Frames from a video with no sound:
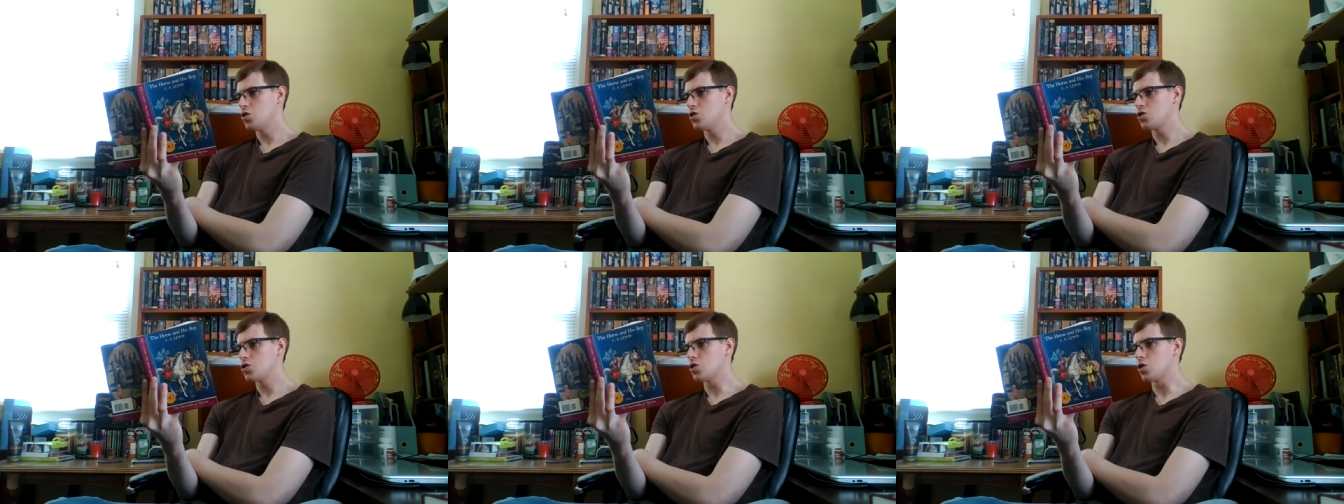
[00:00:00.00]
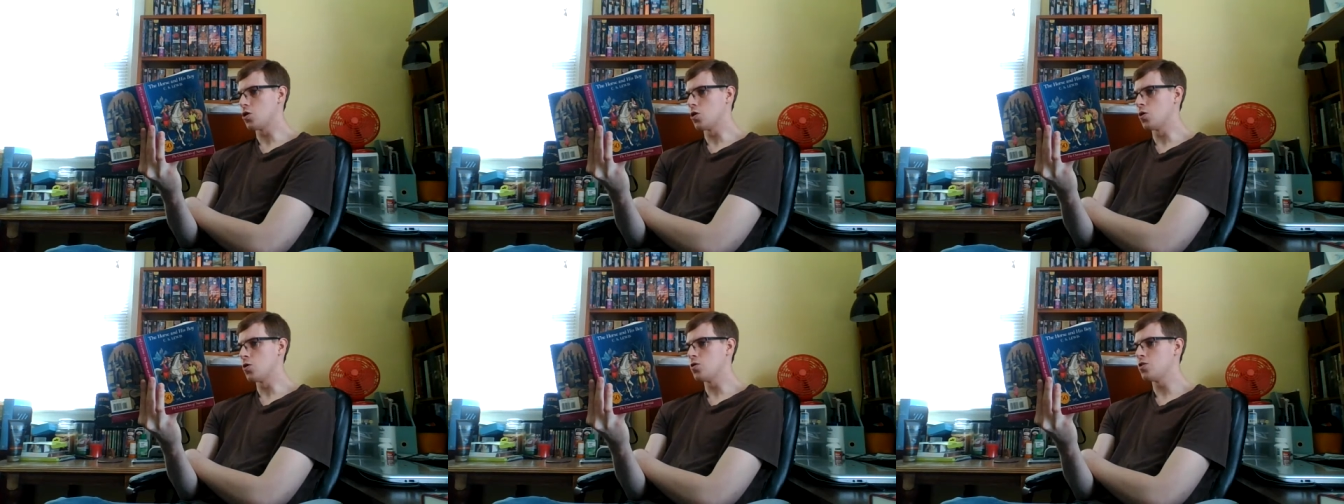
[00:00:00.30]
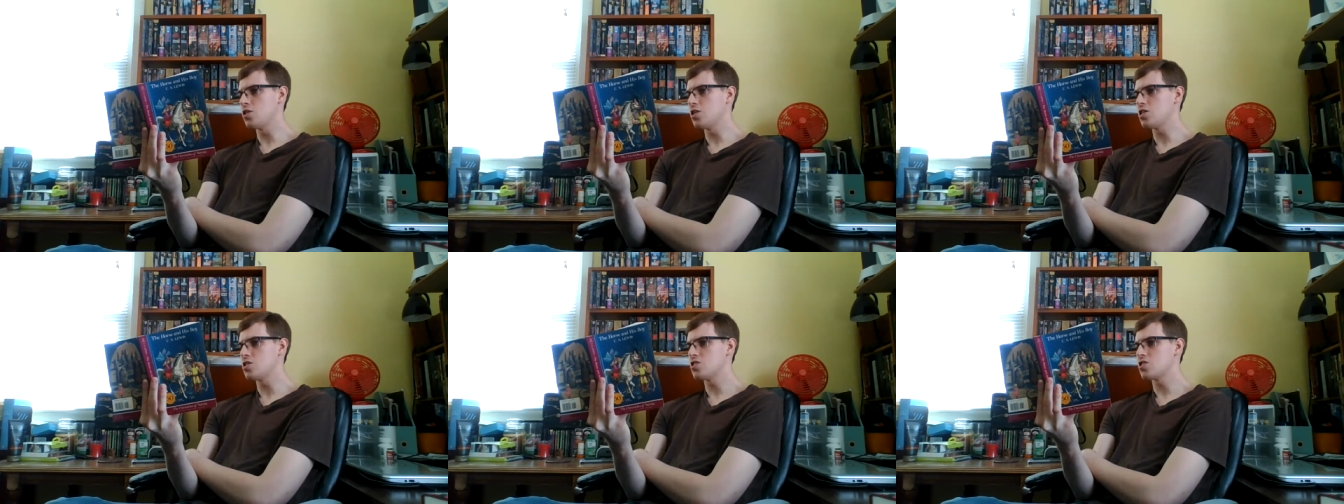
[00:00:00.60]

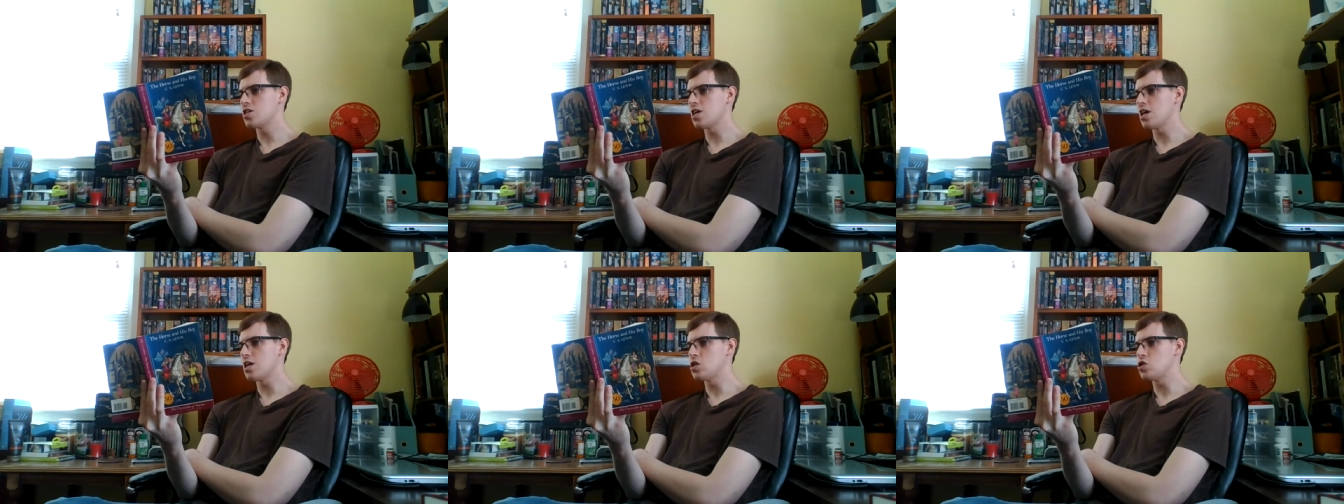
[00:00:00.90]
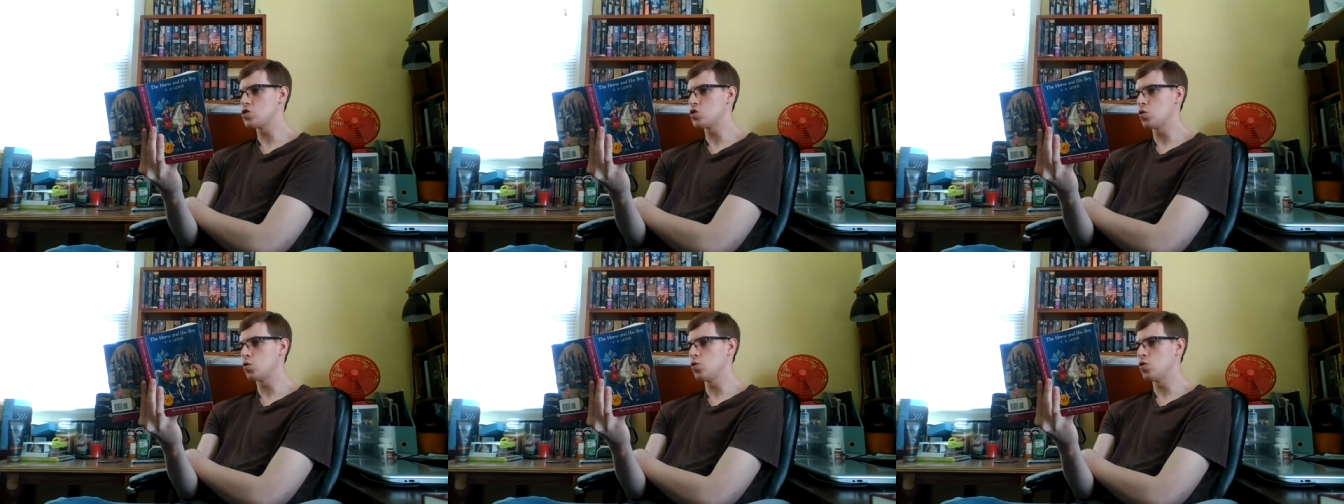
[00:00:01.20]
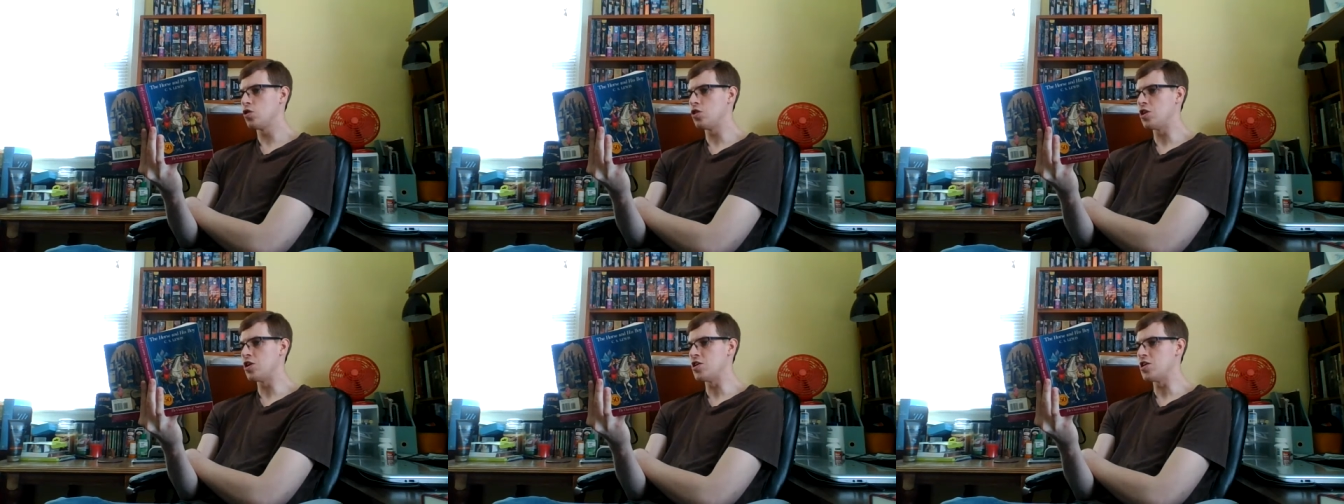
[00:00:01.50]
turned its head
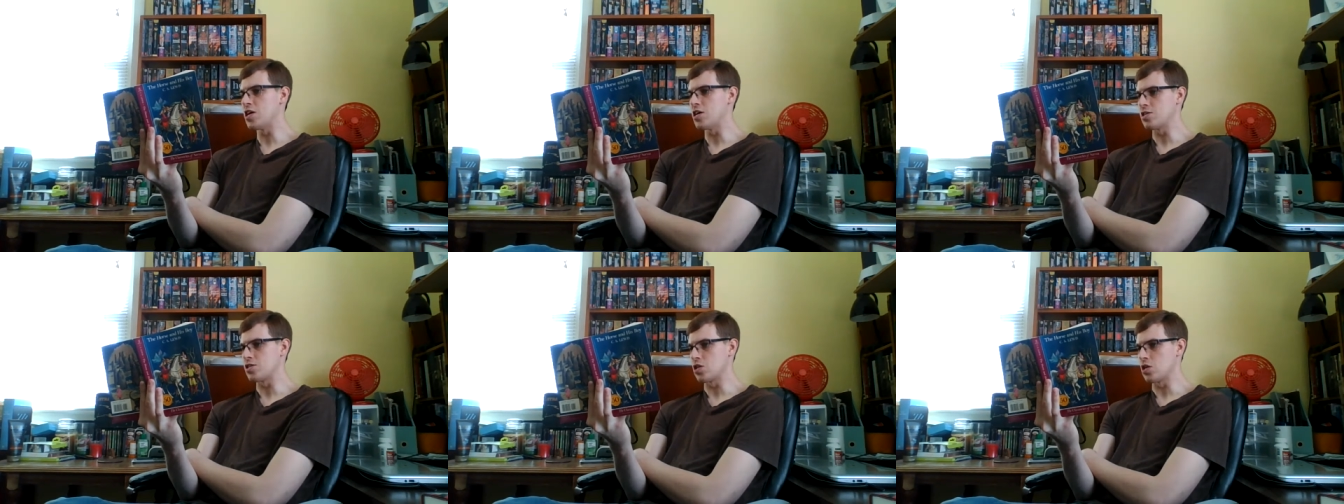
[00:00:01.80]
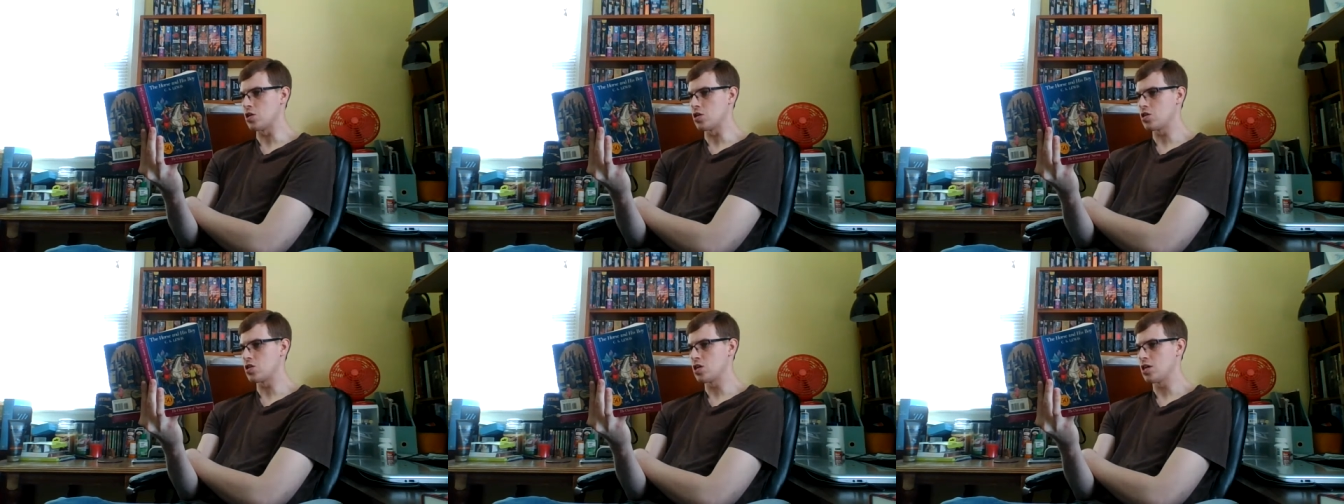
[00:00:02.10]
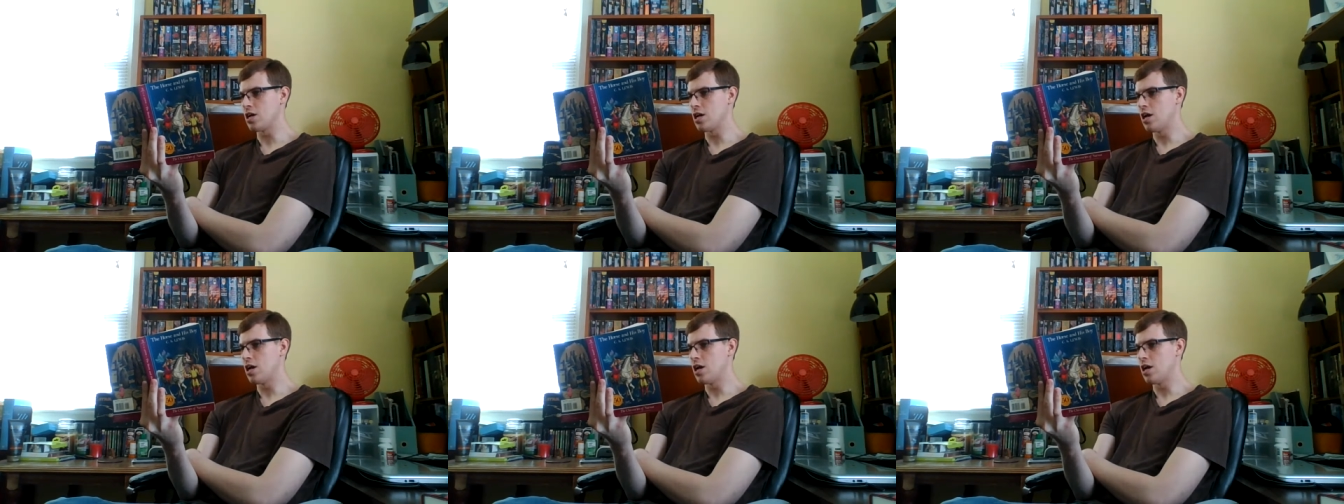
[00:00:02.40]
toward the desert,